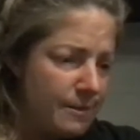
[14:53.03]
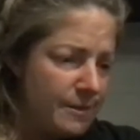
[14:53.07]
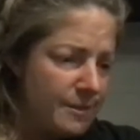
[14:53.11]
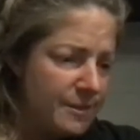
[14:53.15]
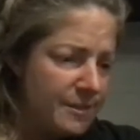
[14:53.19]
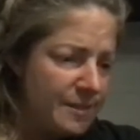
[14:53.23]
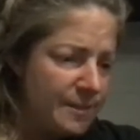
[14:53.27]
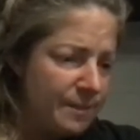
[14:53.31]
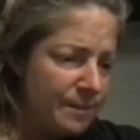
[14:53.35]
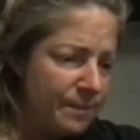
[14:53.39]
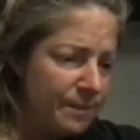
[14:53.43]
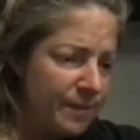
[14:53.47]

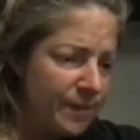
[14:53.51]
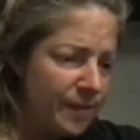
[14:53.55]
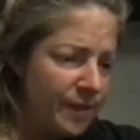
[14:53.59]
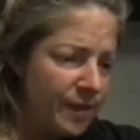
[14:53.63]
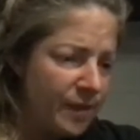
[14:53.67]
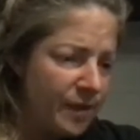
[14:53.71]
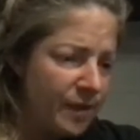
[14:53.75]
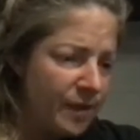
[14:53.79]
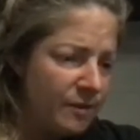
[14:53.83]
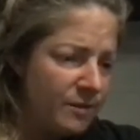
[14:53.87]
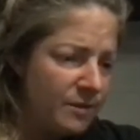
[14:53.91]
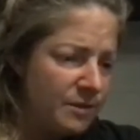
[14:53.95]
something
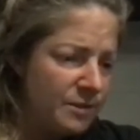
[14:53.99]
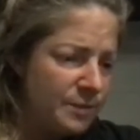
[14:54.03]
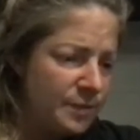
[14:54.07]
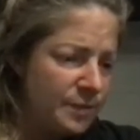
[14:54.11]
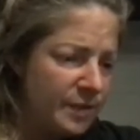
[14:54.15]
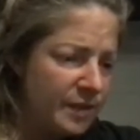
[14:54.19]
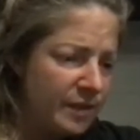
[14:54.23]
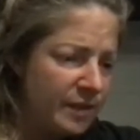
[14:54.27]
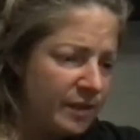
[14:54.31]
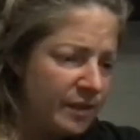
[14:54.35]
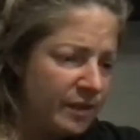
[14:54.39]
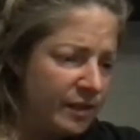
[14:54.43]
else, but
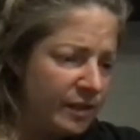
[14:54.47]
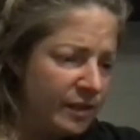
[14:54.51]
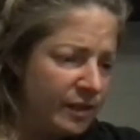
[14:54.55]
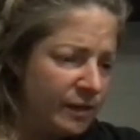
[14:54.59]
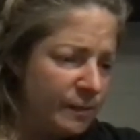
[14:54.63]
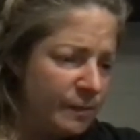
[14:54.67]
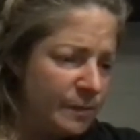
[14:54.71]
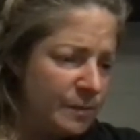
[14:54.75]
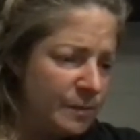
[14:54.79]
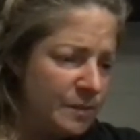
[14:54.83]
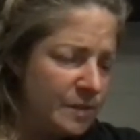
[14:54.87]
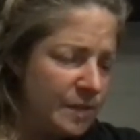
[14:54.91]
I think I
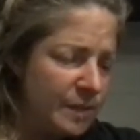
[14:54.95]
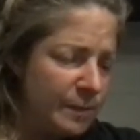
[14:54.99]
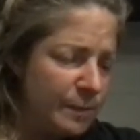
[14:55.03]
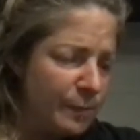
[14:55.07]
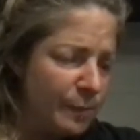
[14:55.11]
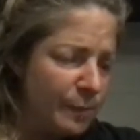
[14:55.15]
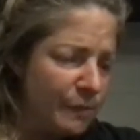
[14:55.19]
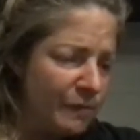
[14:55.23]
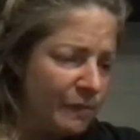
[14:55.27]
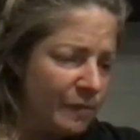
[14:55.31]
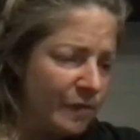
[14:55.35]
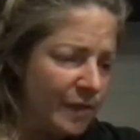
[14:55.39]
will skip
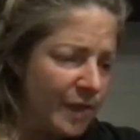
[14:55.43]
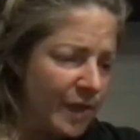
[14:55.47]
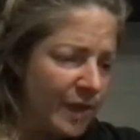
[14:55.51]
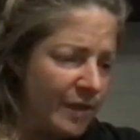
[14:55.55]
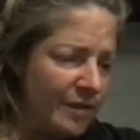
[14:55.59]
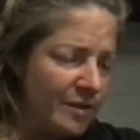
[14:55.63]
over that.